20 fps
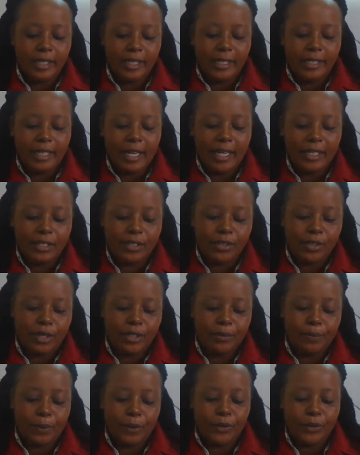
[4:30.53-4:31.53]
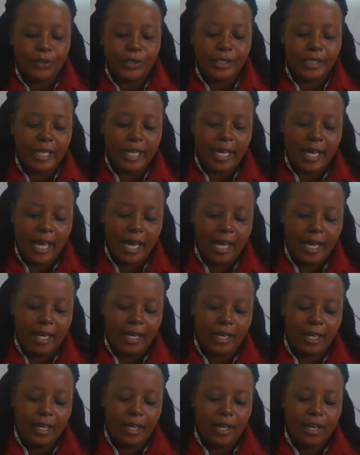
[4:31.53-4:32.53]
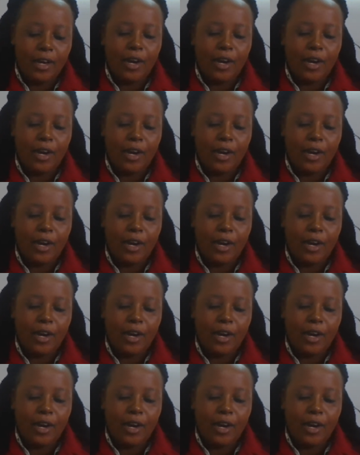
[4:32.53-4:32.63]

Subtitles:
it does not pollute the air,